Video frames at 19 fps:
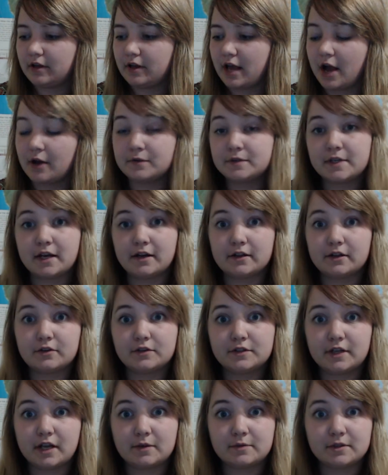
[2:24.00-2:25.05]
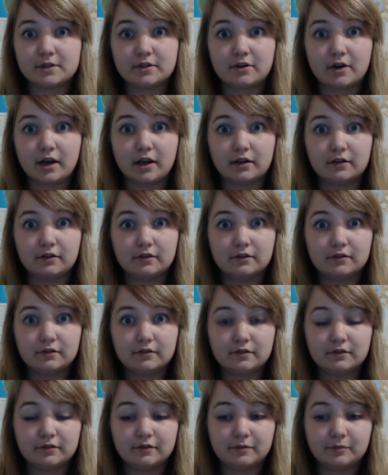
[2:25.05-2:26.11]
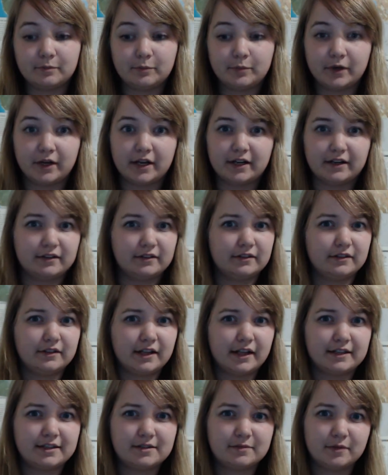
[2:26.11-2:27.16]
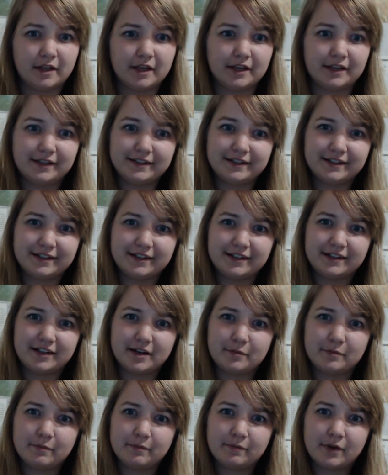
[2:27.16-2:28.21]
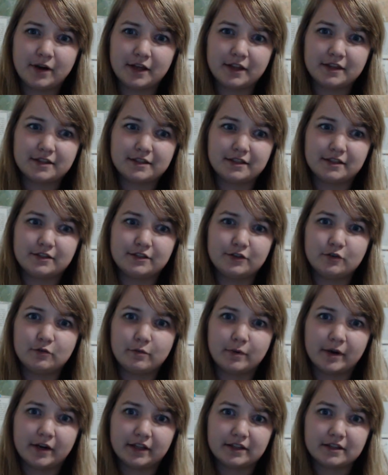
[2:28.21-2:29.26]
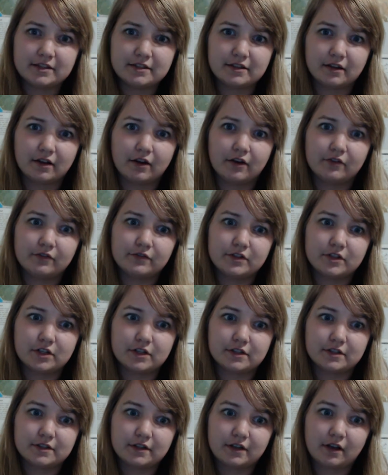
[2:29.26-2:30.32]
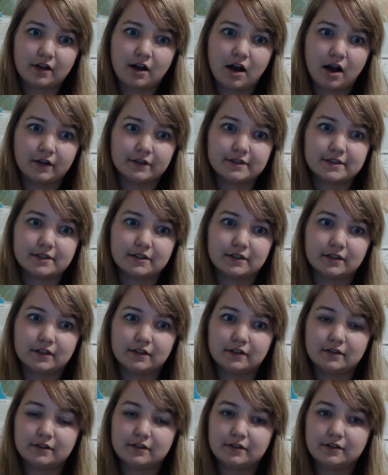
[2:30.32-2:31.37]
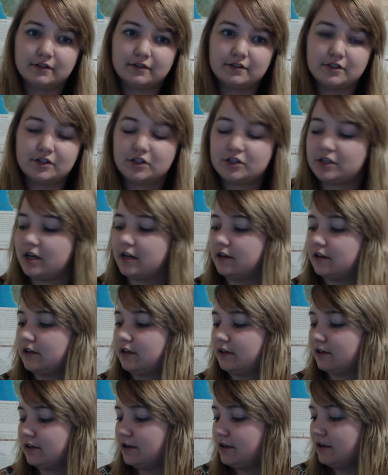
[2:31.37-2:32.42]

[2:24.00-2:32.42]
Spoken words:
Outside of those times, it's great. But that's like a month to 2 months of just constant shedding.